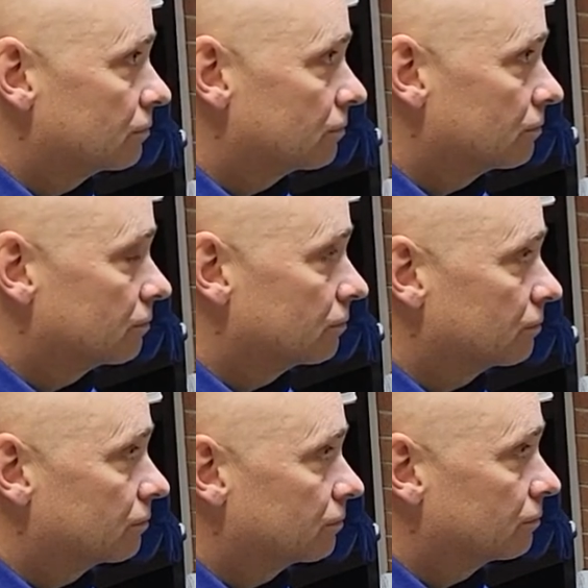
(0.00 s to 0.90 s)

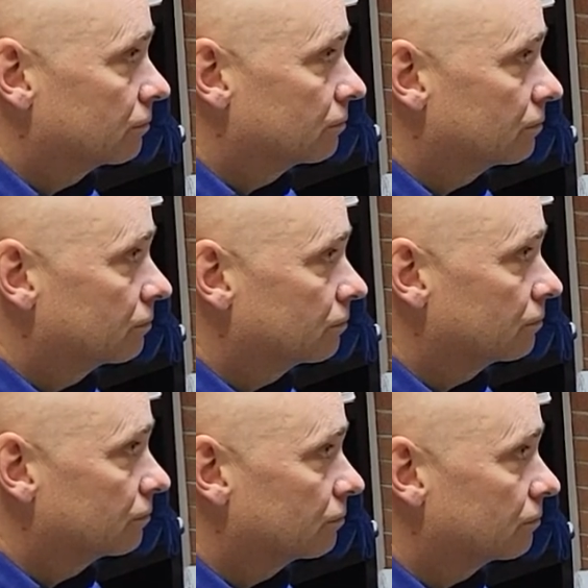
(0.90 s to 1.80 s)

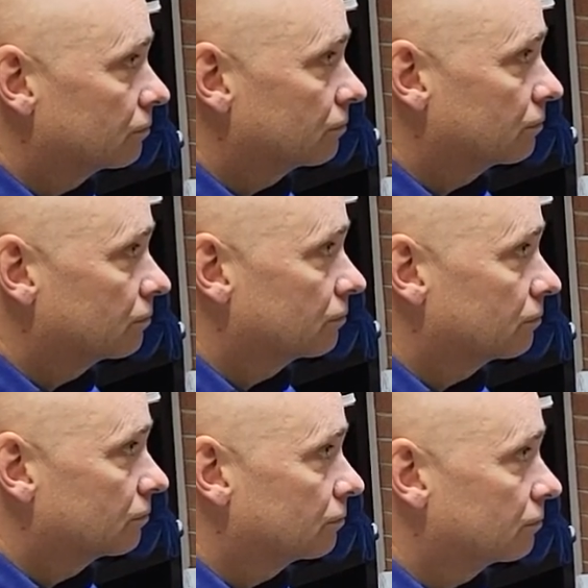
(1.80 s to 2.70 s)

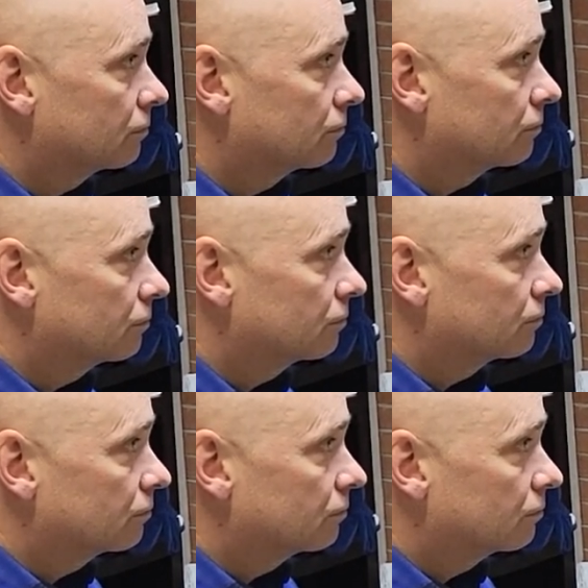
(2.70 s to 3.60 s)

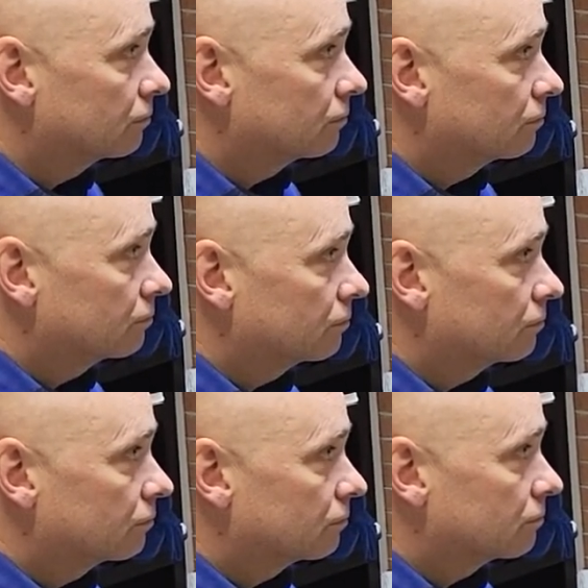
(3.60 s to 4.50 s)

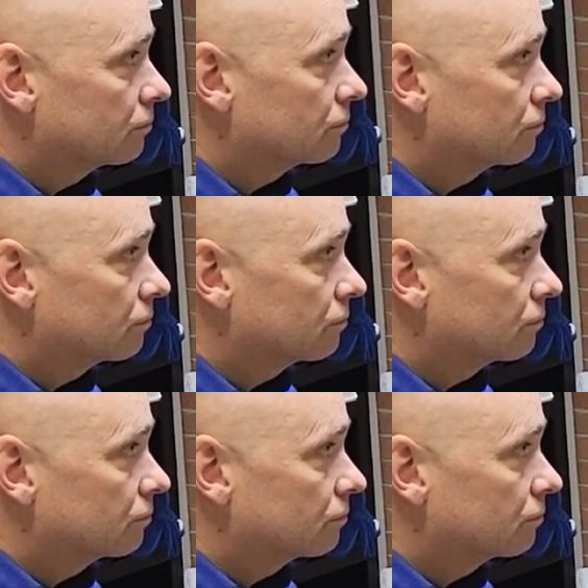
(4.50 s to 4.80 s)
(silent)